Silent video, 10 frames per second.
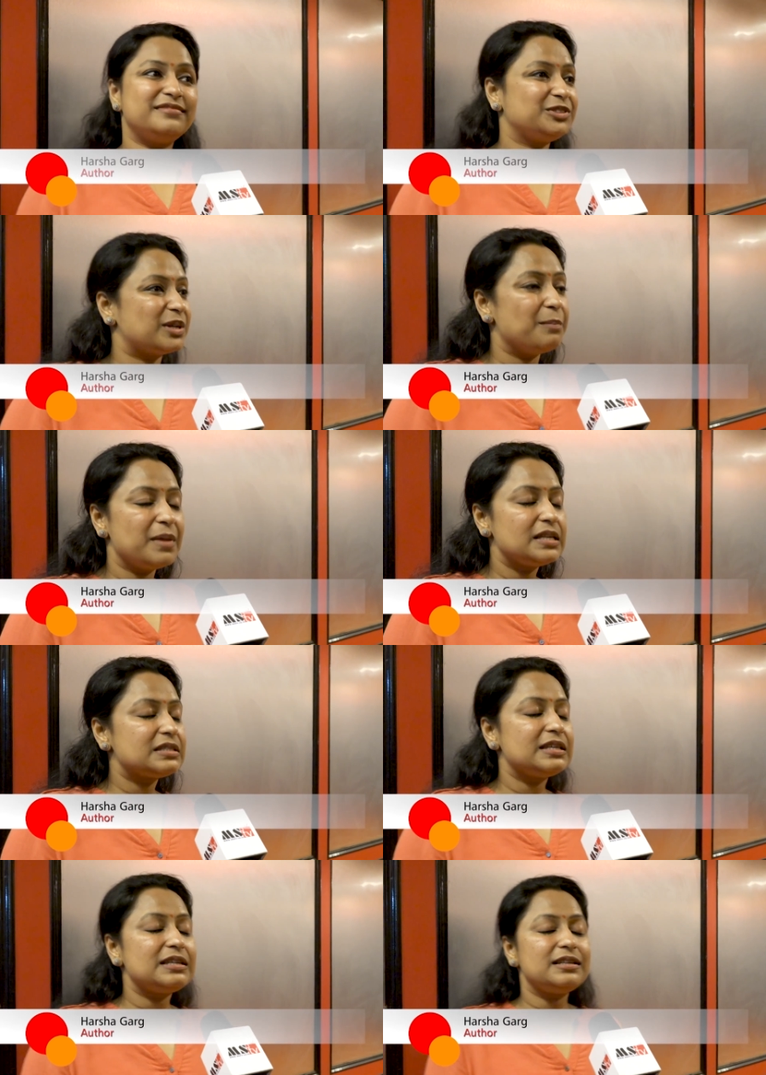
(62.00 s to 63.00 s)
It's
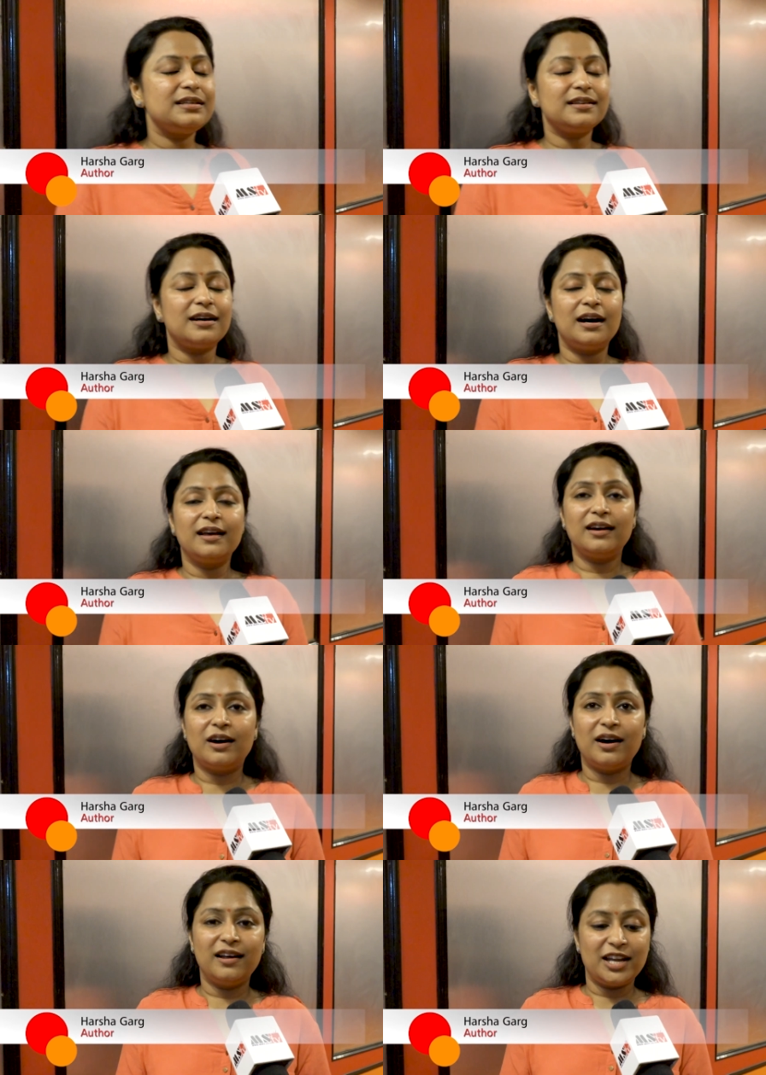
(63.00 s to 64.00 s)
amazing
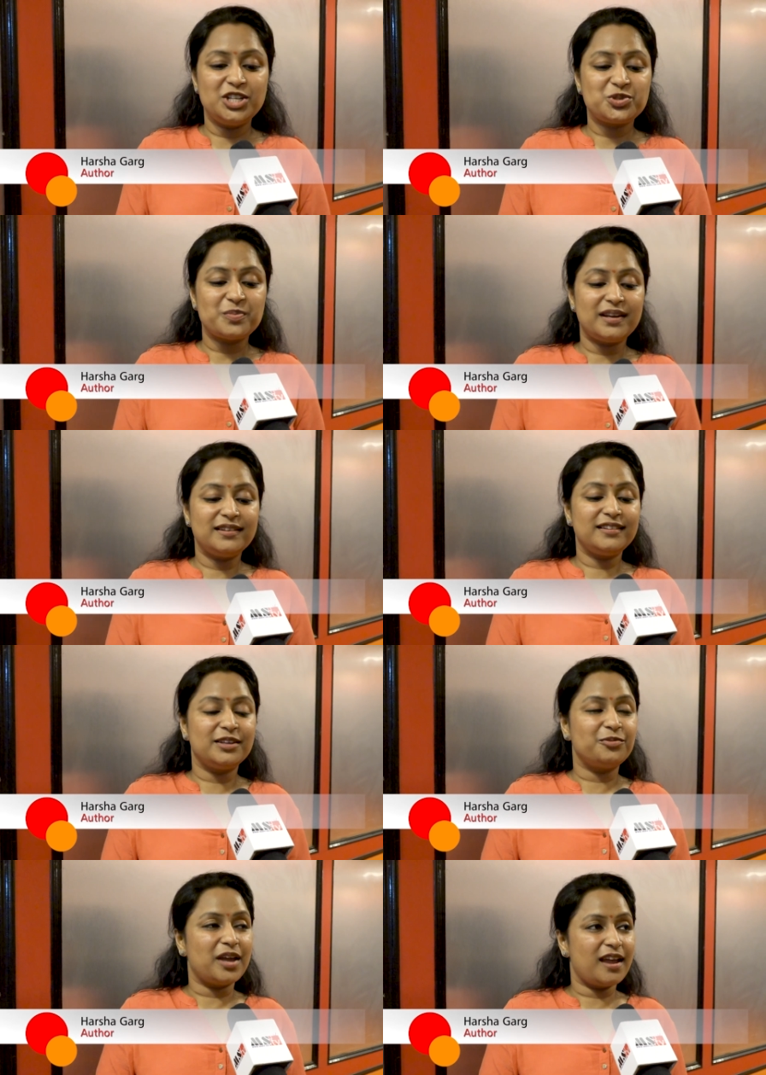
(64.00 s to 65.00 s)
arrangement,
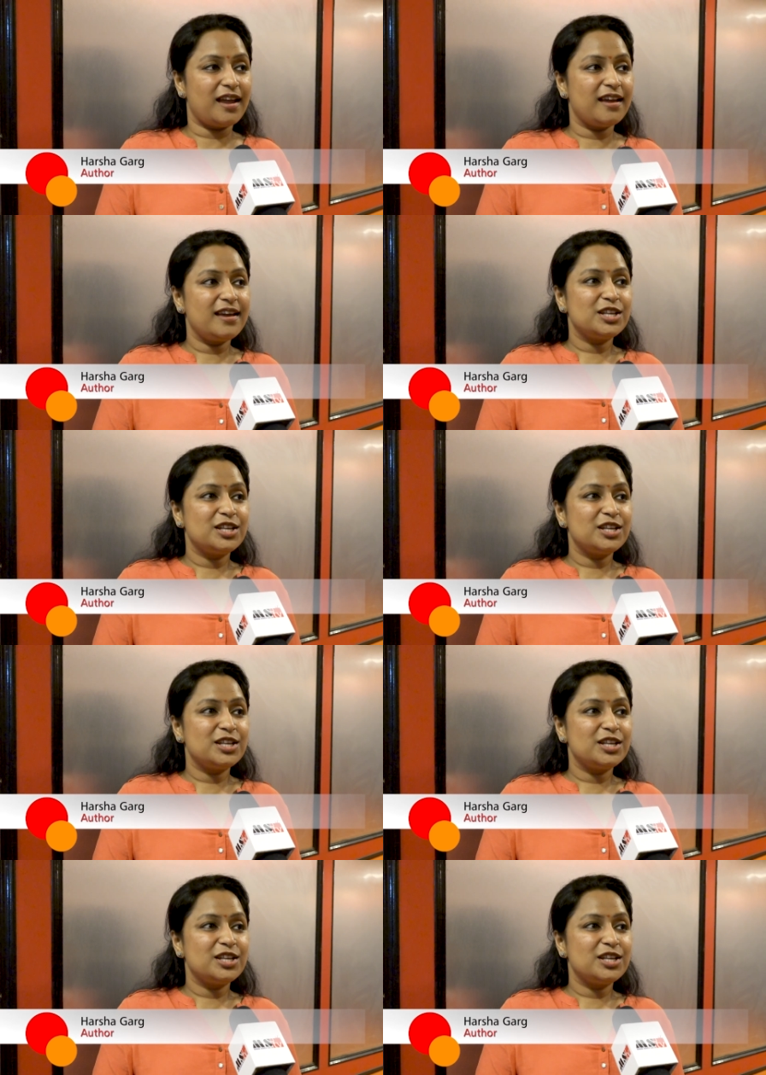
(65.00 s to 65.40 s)
the way,